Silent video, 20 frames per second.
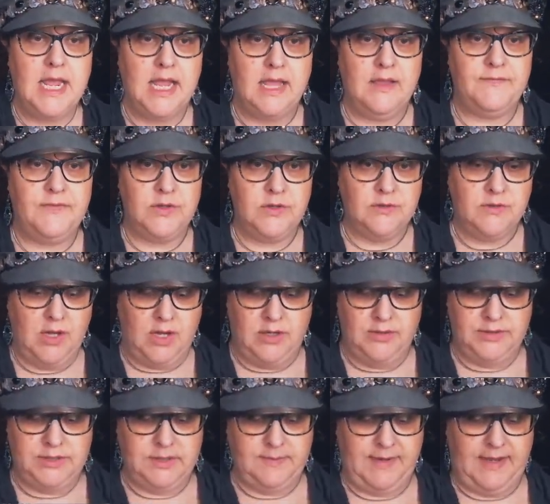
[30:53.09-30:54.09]
if you go
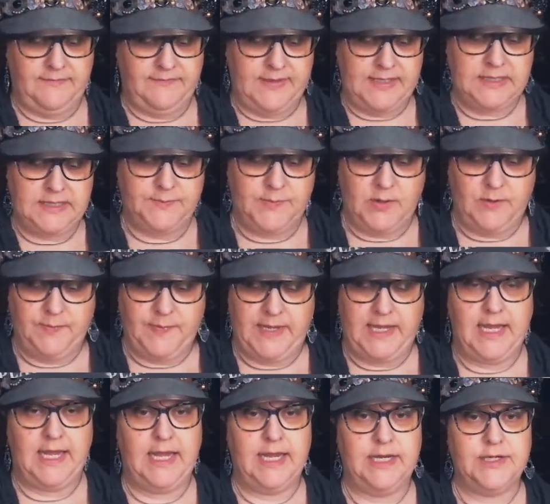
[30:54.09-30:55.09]
to my Facebook
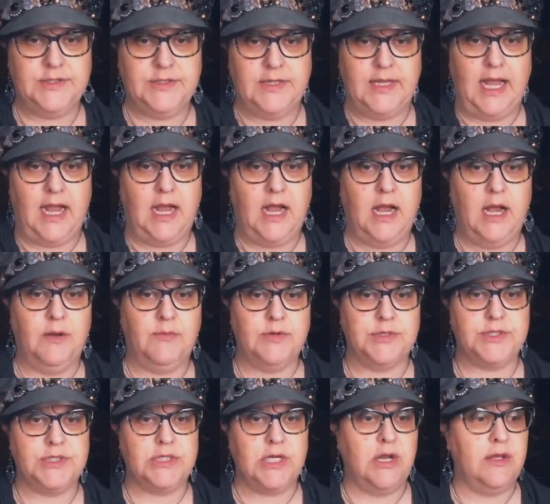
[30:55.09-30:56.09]
page that I will
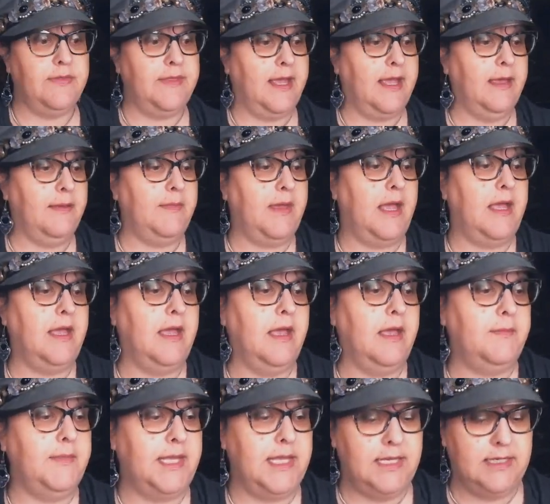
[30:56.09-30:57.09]
show them
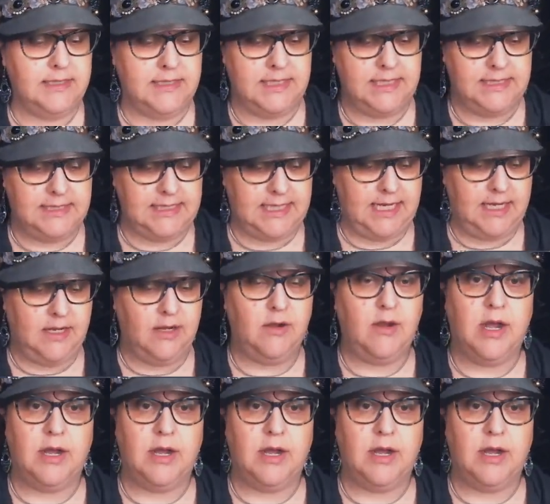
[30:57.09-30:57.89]
in detail.